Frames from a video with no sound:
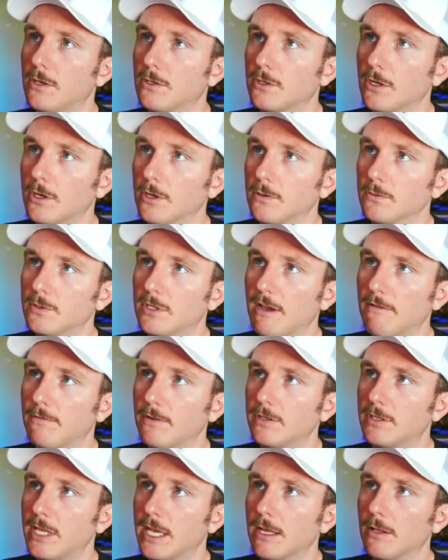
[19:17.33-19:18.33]
So
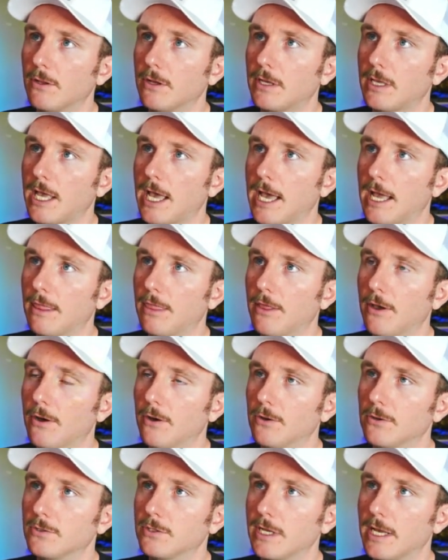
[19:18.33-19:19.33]
definitely take a look at
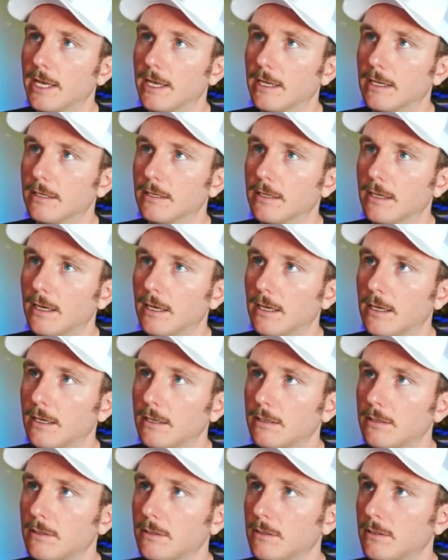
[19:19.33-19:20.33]
those and
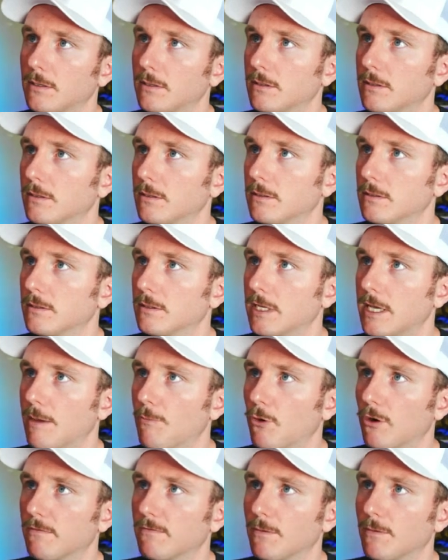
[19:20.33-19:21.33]
to get
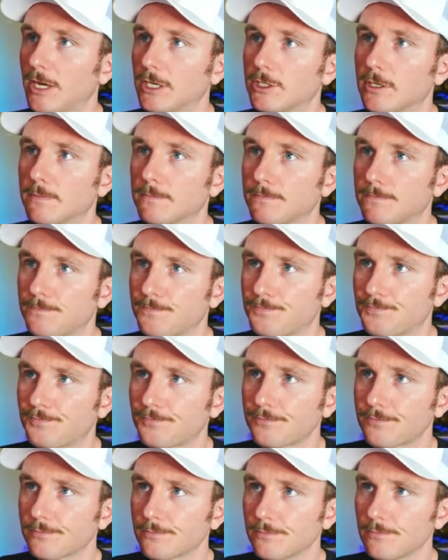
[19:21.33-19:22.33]
more information.
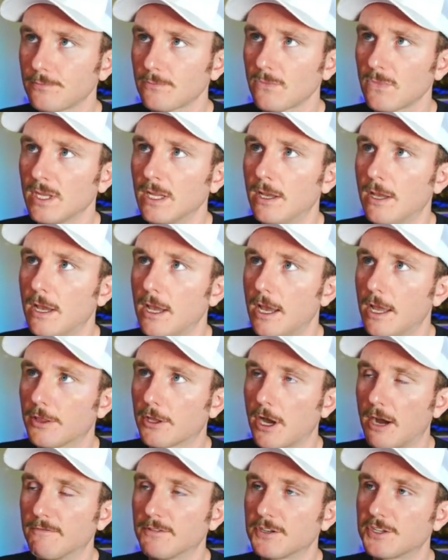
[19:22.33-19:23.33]
The
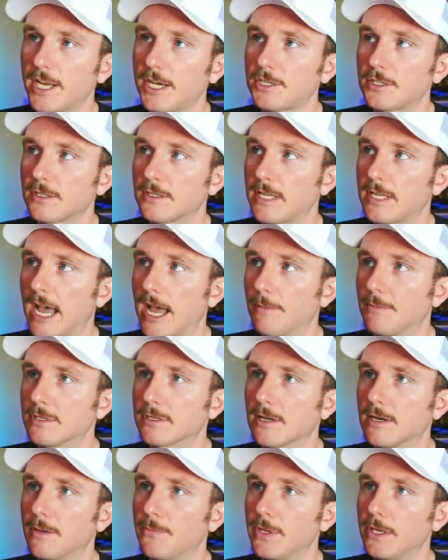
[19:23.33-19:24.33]
Conversations tab
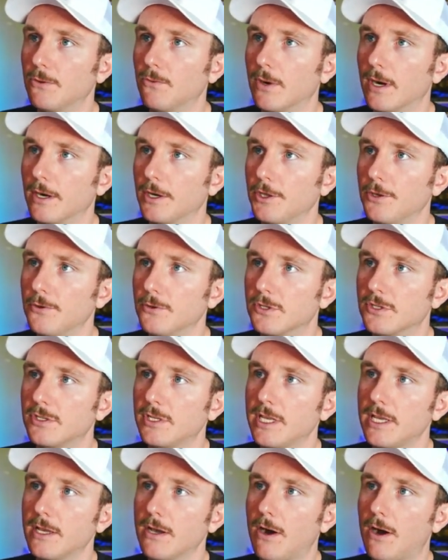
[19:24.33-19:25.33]
is going to be where you
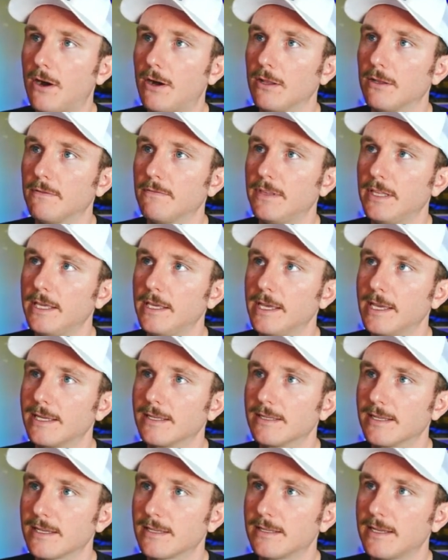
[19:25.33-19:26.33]
see all of the
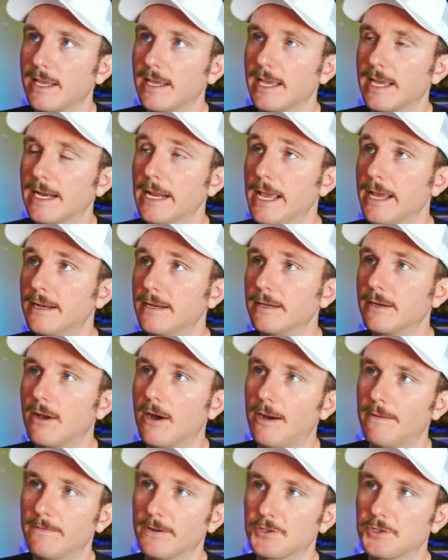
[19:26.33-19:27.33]
existing and ended
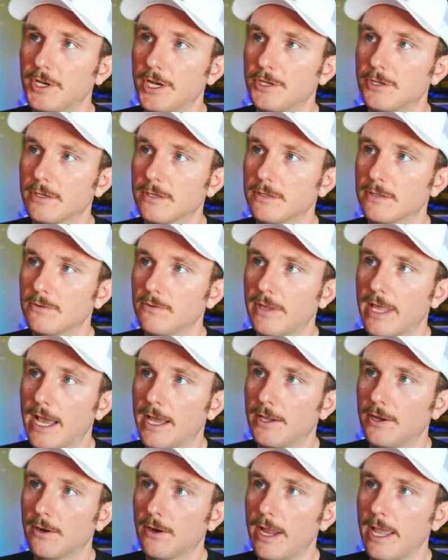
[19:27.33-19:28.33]
conversations
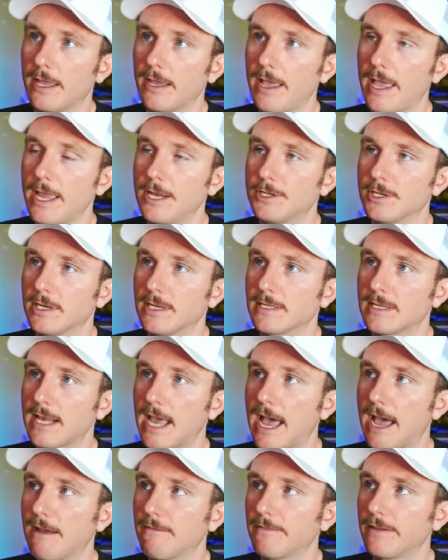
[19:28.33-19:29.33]
that your AI agent is
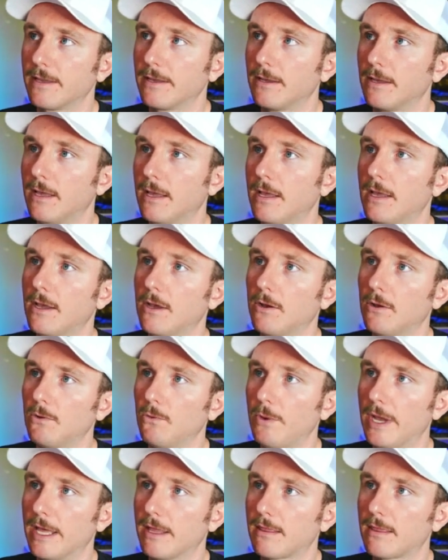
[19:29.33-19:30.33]
having
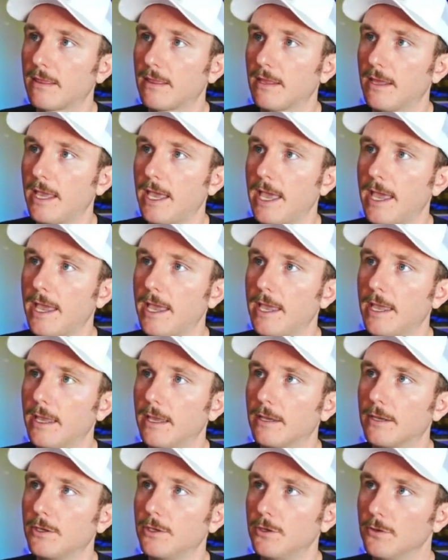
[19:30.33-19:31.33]
with
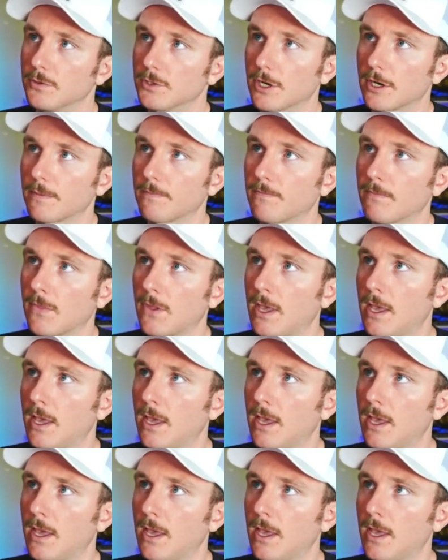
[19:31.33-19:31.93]
a user.